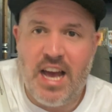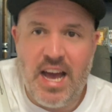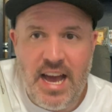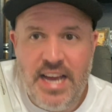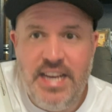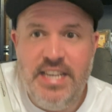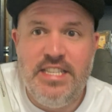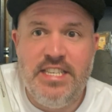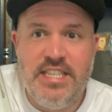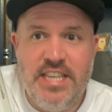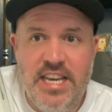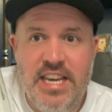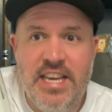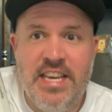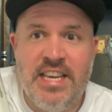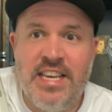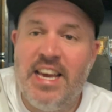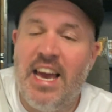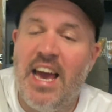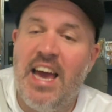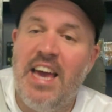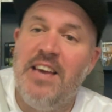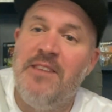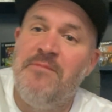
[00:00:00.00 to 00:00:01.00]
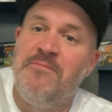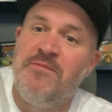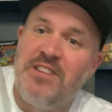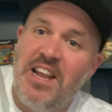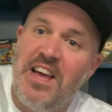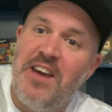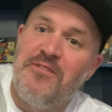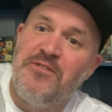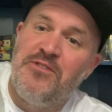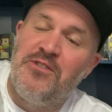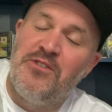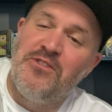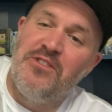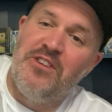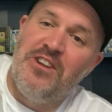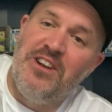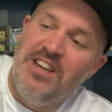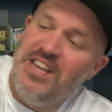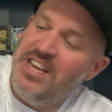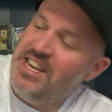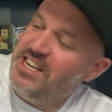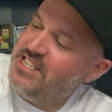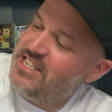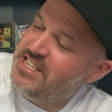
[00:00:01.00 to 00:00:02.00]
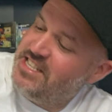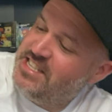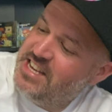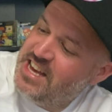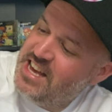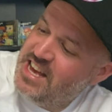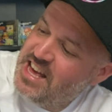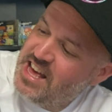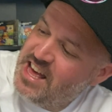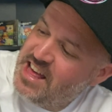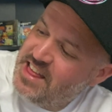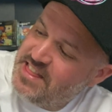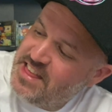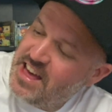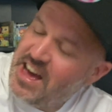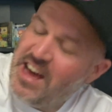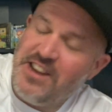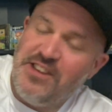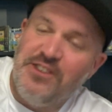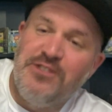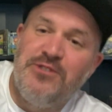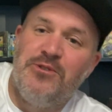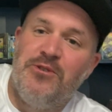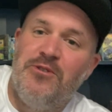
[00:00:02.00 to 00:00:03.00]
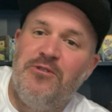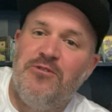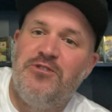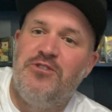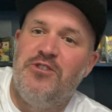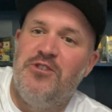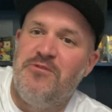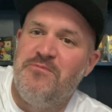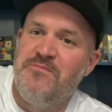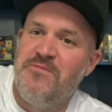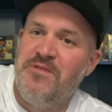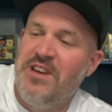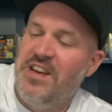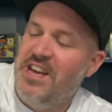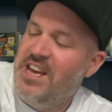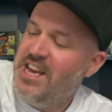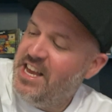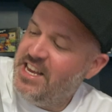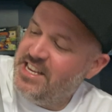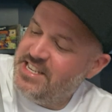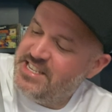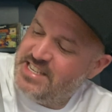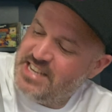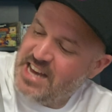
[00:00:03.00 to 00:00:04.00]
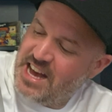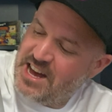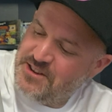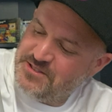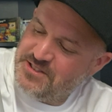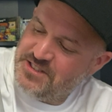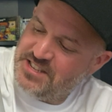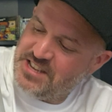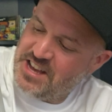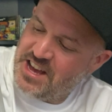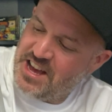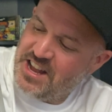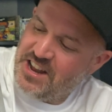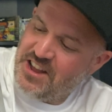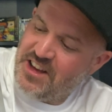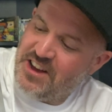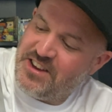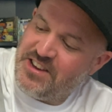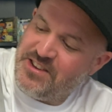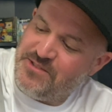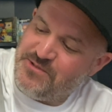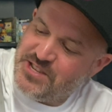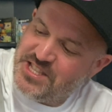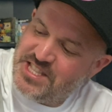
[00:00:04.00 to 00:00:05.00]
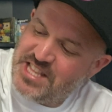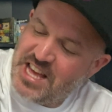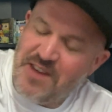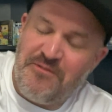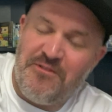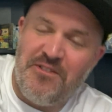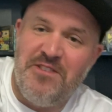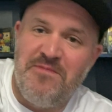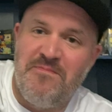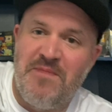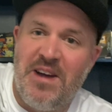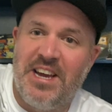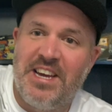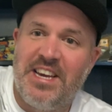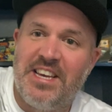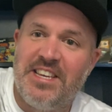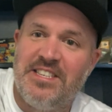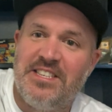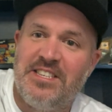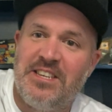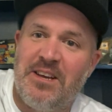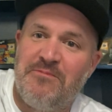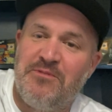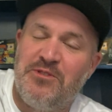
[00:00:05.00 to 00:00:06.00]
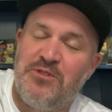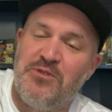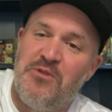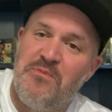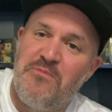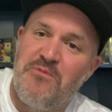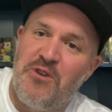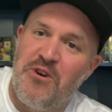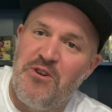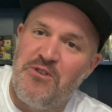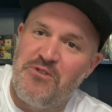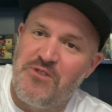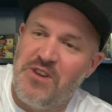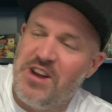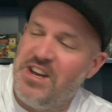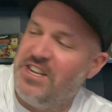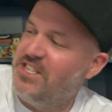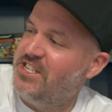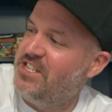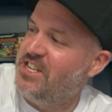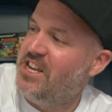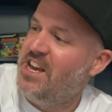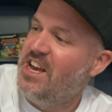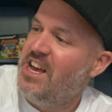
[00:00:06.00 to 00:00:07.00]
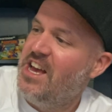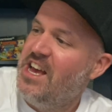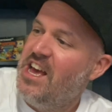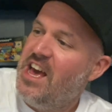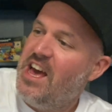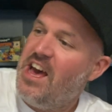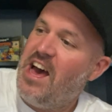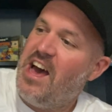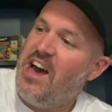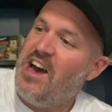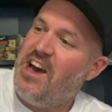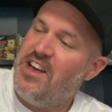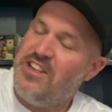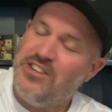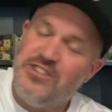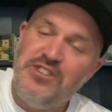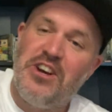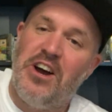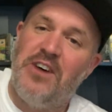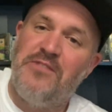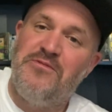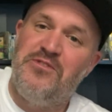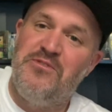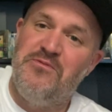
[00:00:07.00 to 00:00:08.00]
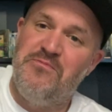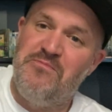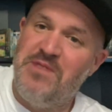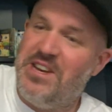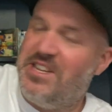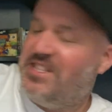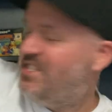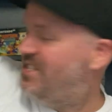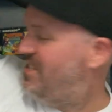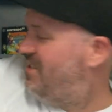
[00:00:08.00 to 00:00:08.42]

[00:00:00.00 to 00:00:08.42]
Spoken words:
18 games left on the list. That is awesome. It sounds like we're definitely making some sort of progress. Chuffed a bit.